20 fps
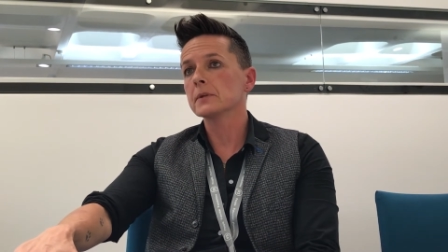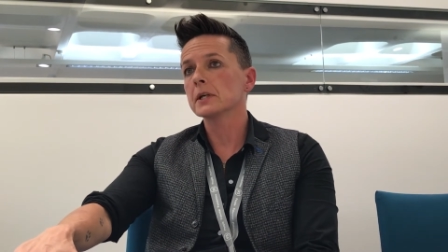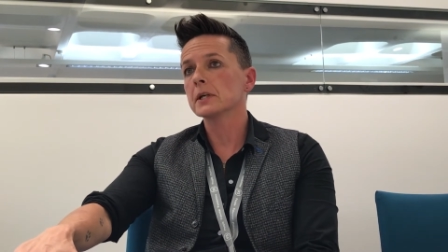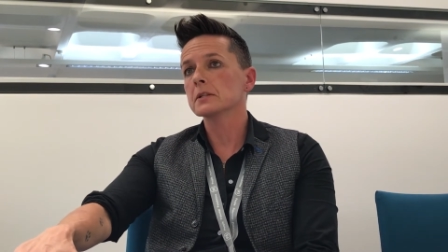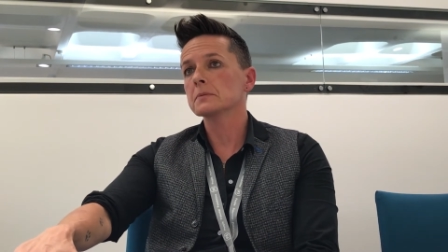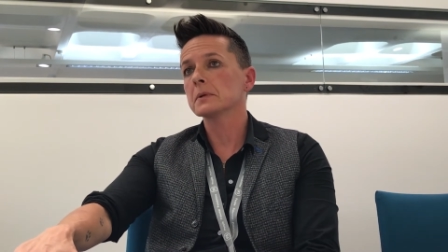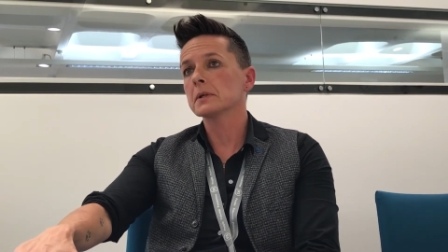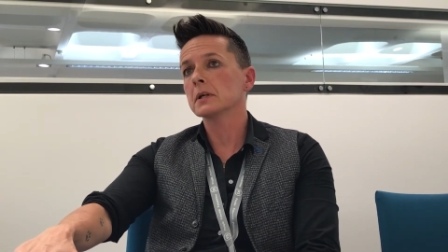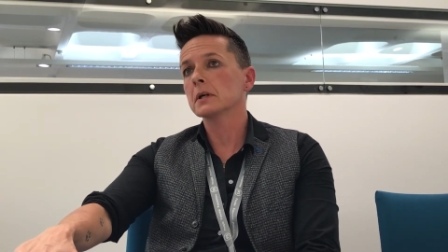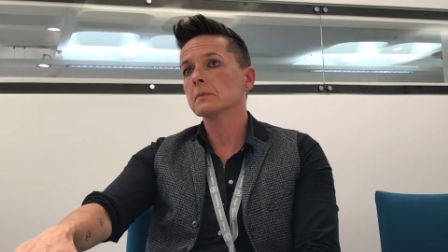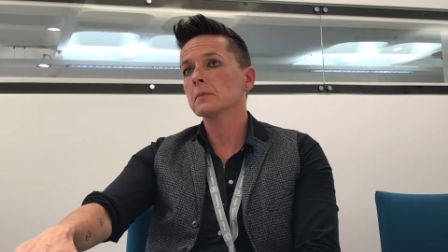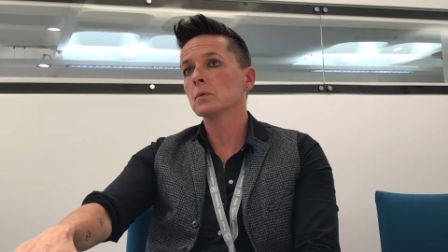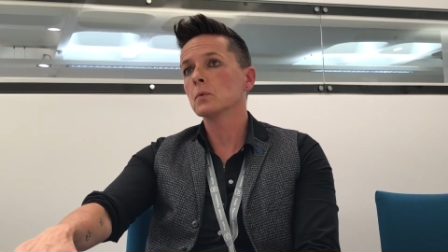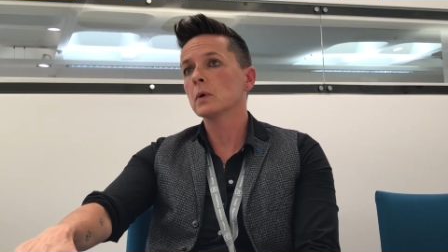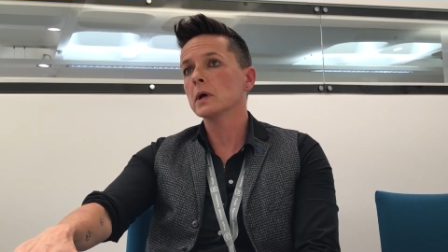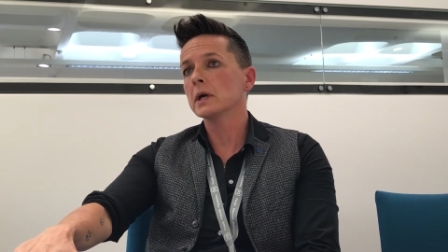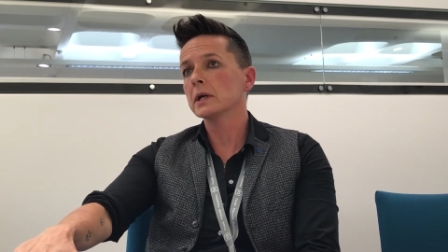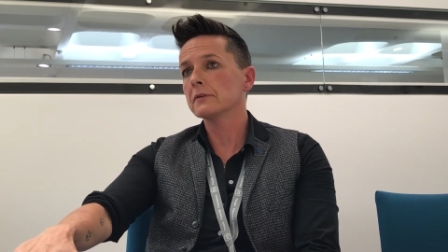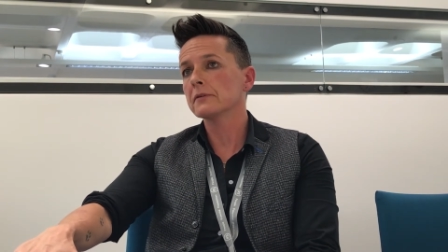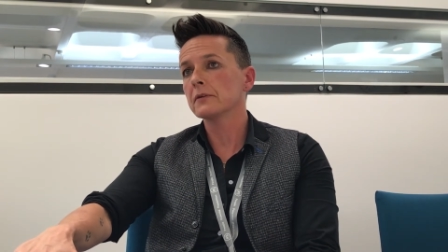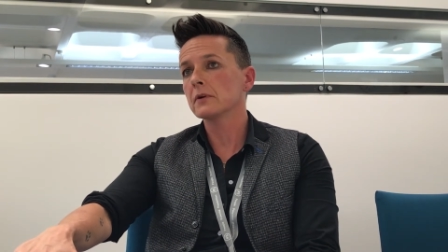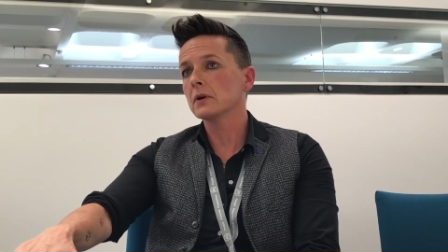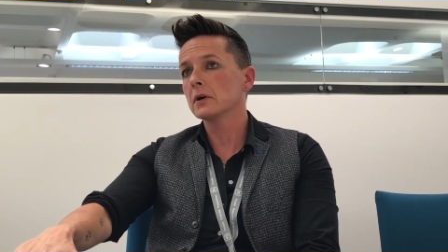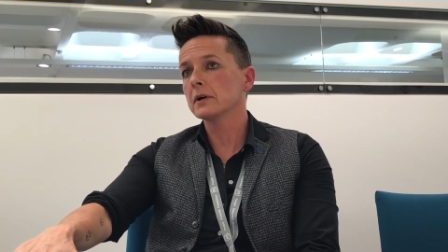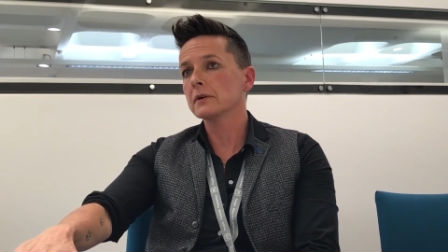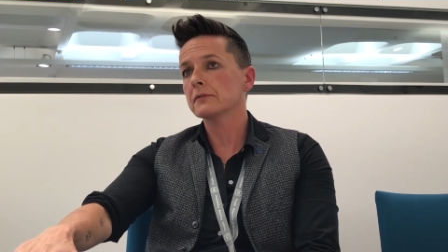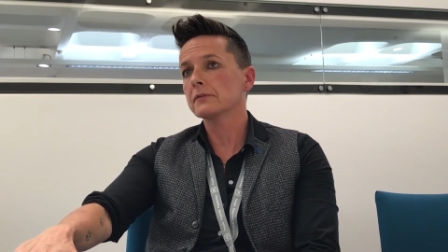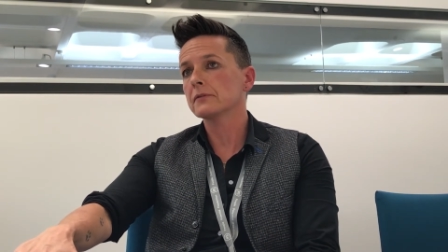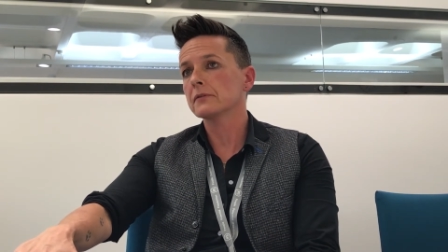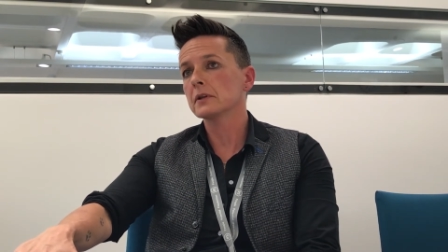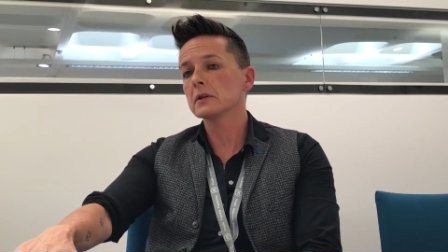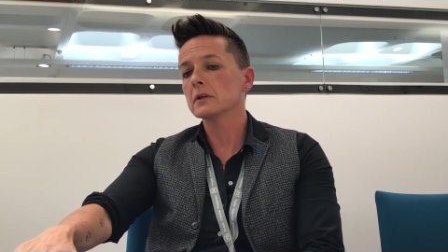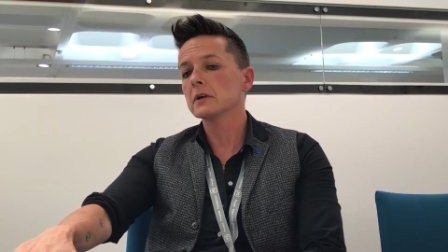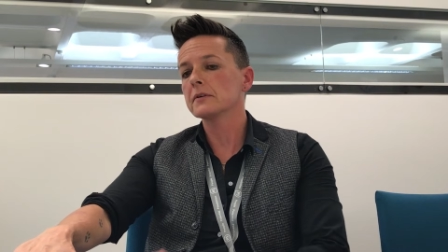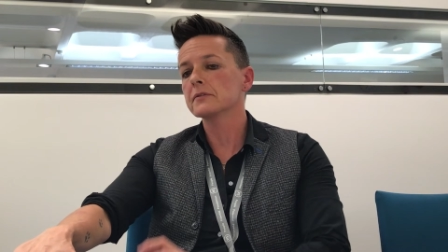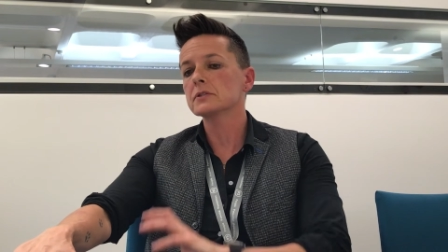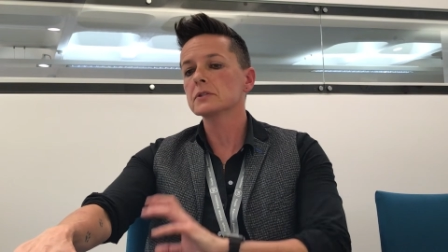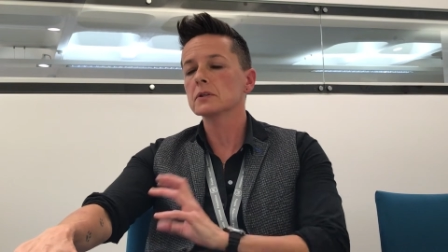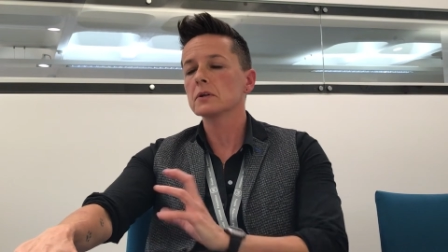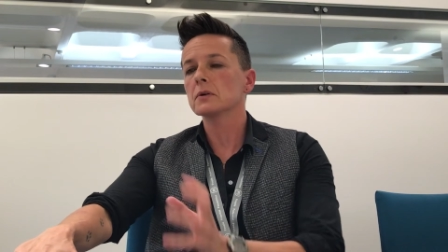That's become a way of life, the
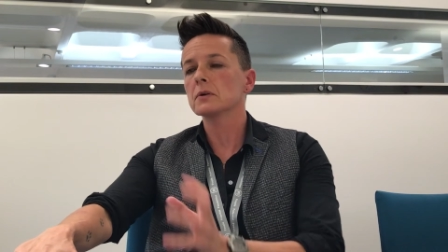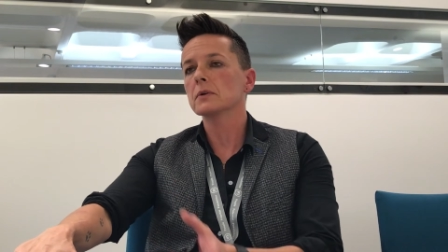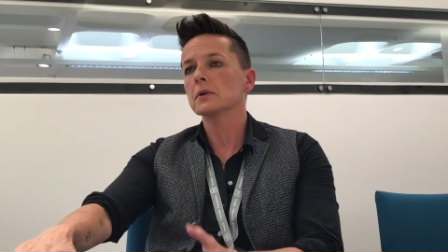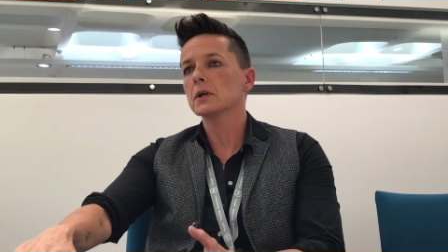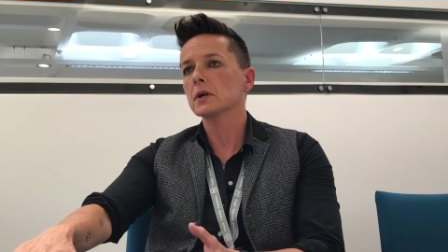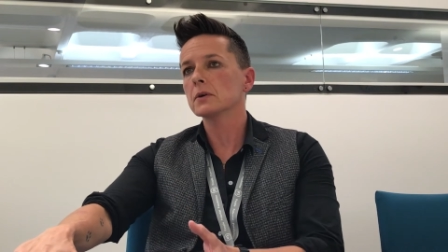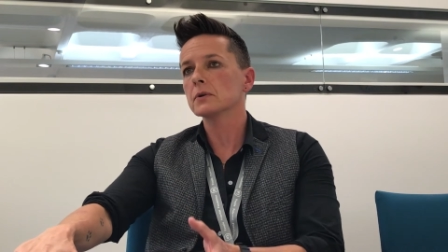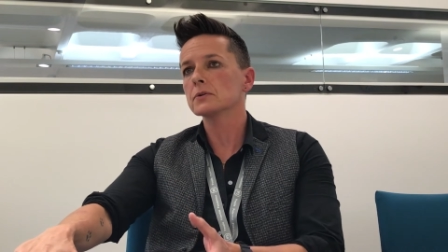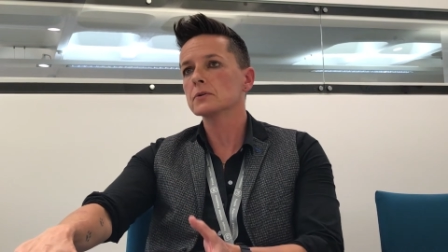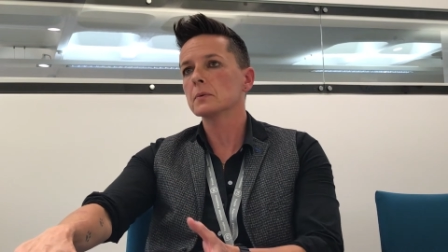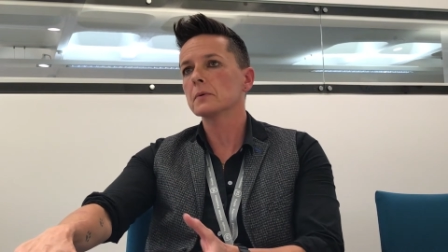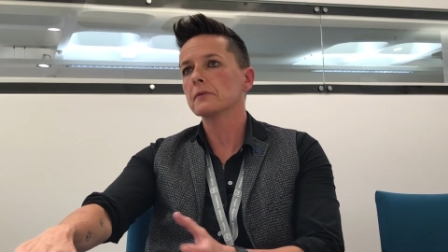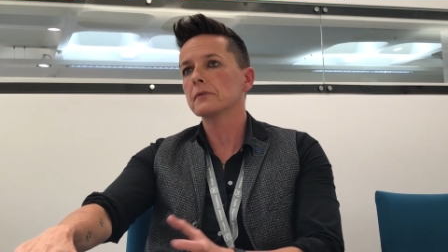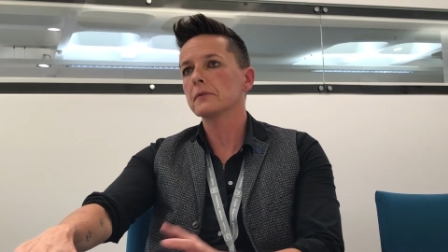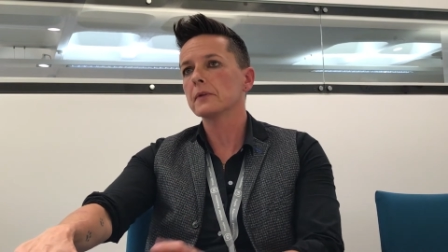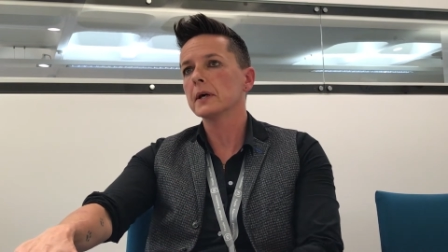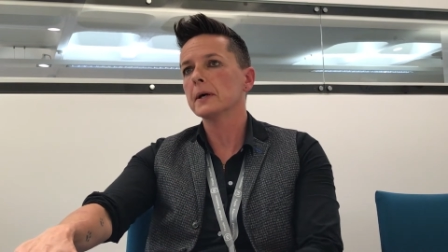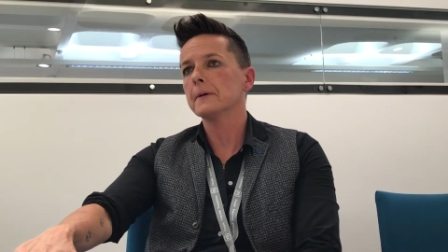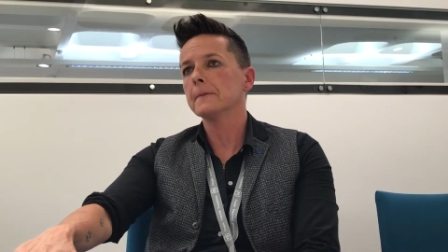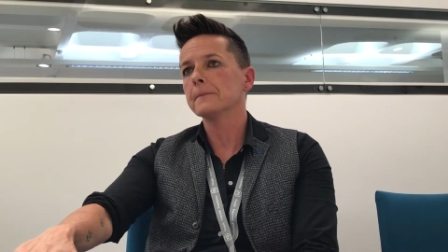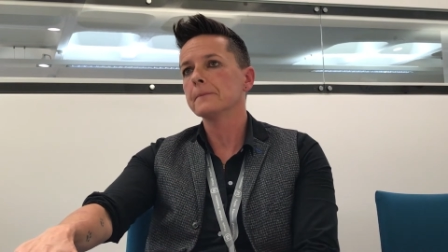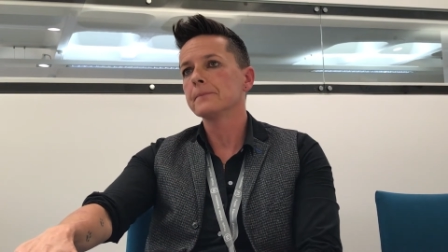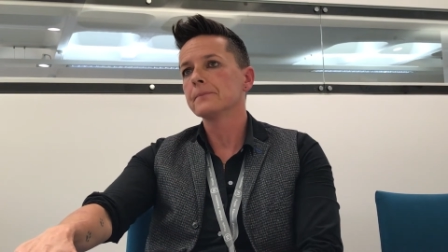lifestyle that goes with that.